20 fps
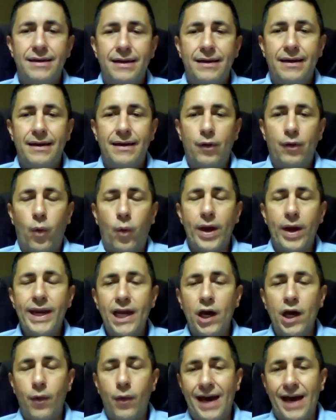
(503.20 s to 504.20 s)

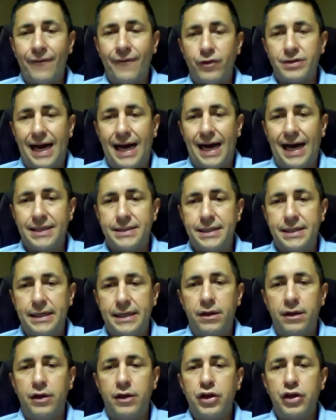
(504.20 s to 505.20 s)
radio advertising
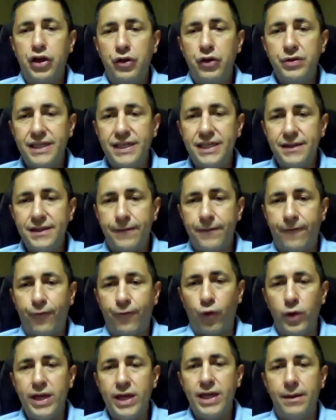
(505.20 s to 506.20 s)
using the
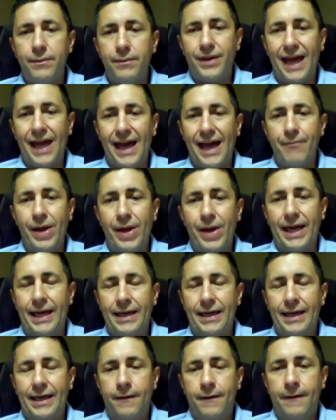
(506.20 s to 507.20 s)
Freedom
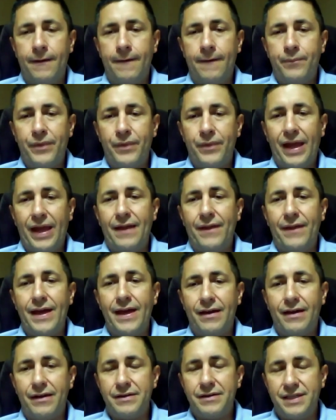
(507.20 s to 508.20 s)
Campaign, and they
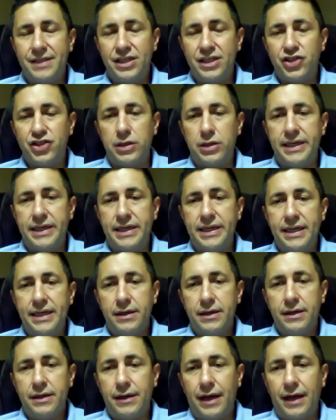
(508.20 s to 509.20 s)
could essentially
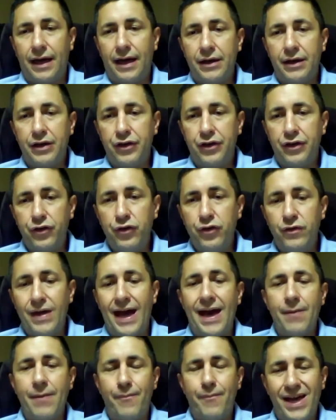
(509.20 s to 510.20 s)
do
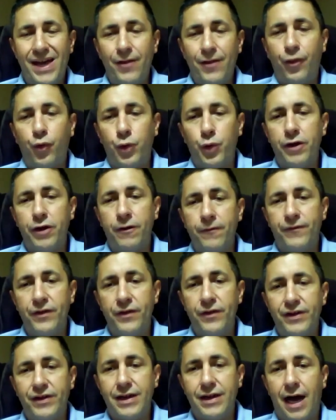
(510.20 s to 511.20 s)
that, pay
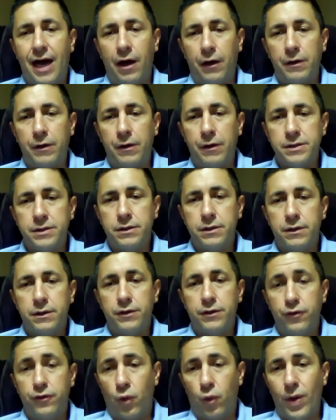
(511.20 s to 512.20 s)
$350
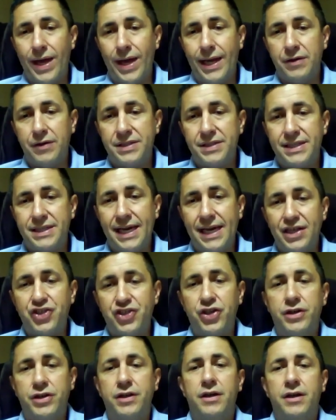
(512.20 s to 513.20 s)
to the radio
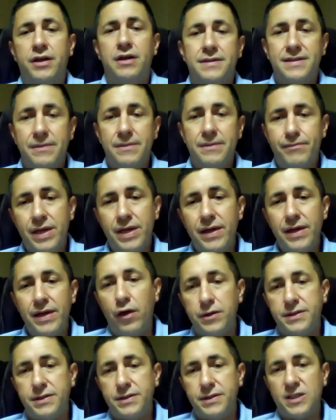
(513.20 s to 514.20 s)
station, submit
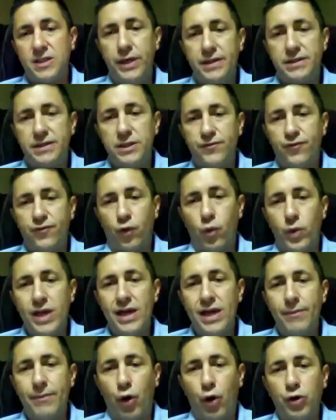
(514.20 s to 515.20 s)
those expenses for
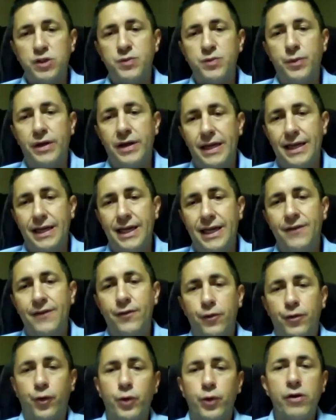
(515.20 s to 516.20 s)
reimbursement, and get
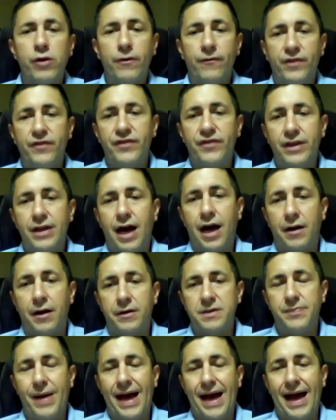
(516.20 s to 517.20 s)
their
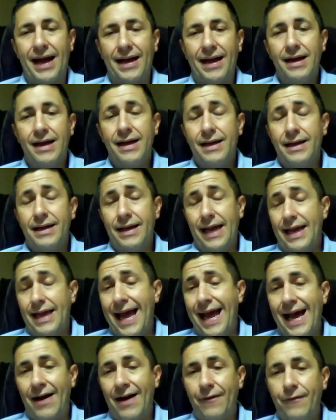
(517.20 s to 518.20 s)
$350 back, and
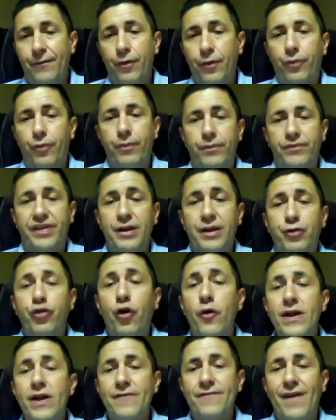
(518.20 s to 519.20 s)
have, say,
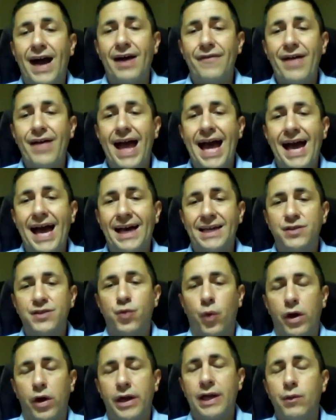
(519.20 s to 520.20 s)
35 ads
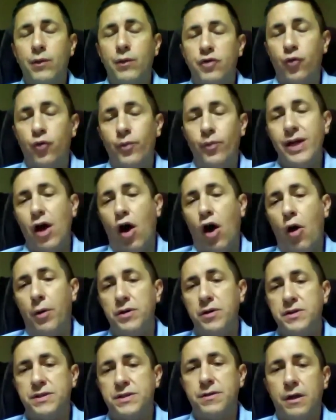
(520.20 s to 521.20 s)
running, which would be
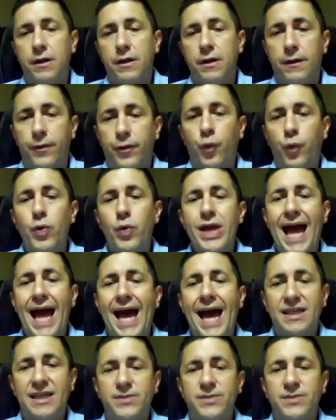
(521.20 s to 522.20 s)
almost 3
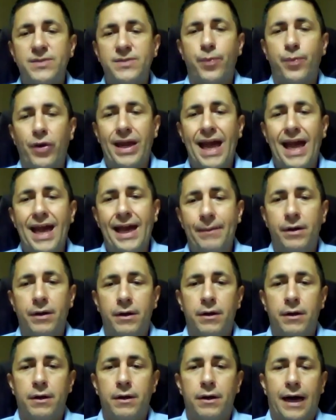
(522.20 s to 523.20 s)
ads per game.
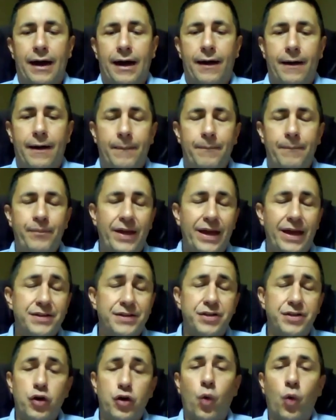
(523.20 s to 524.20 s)
It's
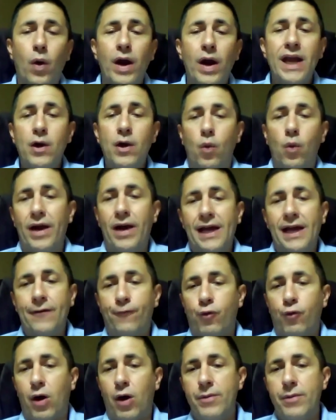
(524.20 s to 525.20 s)
a great way for
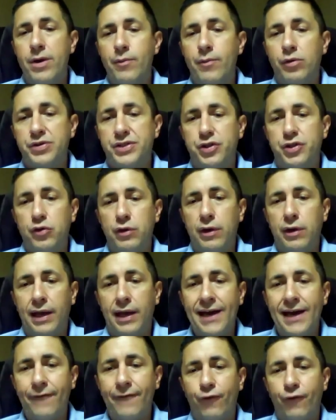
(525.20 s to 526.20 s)
our members to
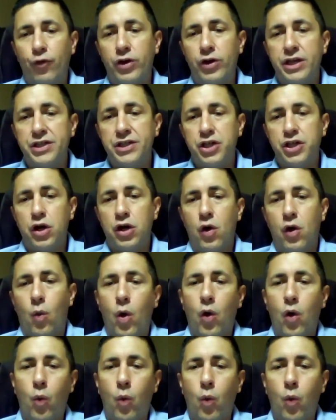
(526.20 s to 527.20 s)
leverage what
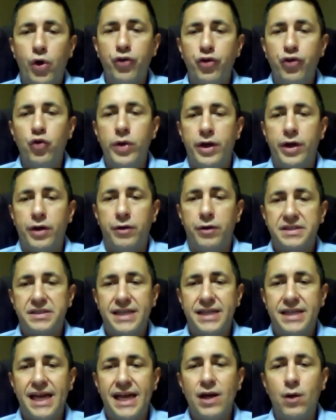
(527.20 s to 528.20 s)
we're doing on a
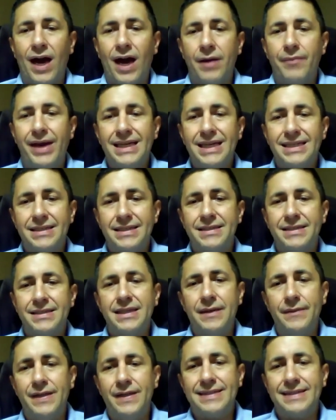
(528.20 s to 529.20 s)
statewide basis
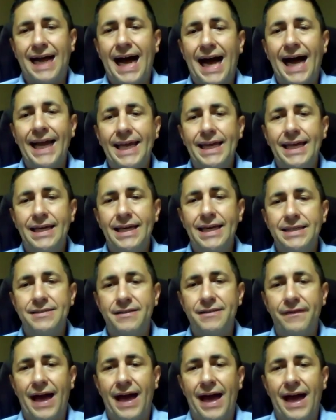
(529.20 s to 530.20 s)
and then tie into
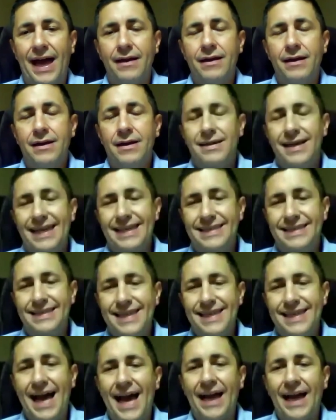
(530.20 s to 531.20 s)
that and
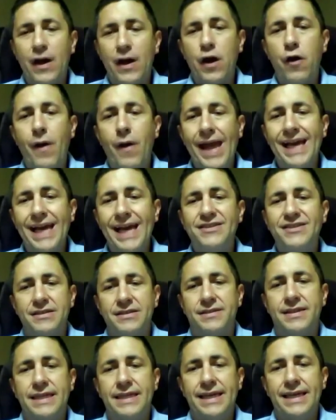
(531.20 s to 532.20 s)
tag their
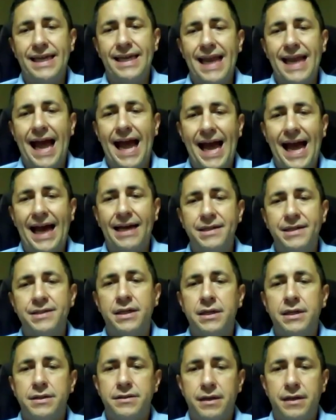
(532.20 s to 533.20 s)
agency in ads
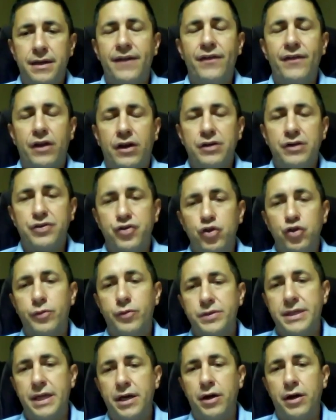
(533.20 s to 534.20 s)
to let the
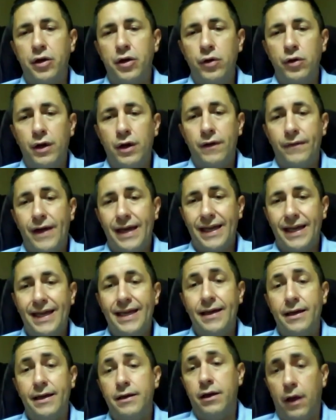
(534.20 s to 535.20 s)
consumers know that
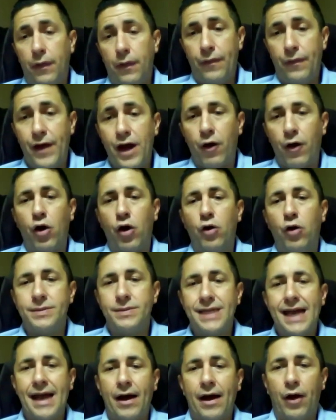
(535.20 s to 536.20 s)
in their
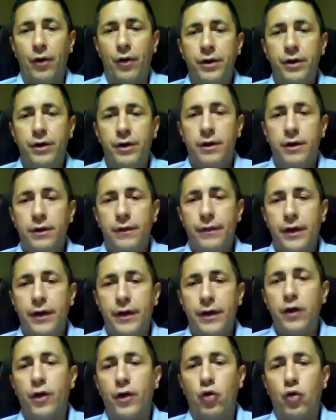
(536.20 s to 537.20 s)
hometown,
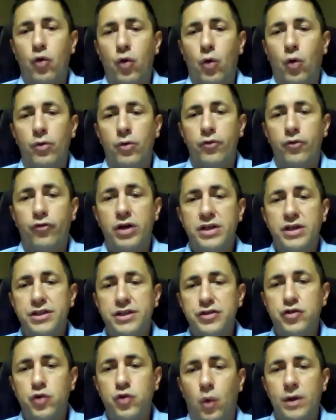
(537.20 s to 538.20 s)
they're their local
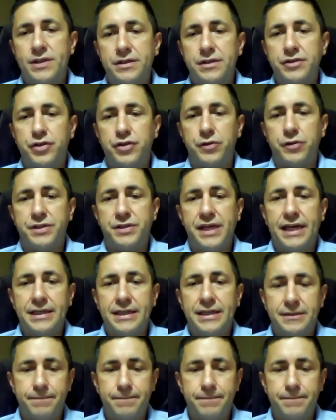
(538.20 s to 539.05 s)
Trusted Choice insurance agent.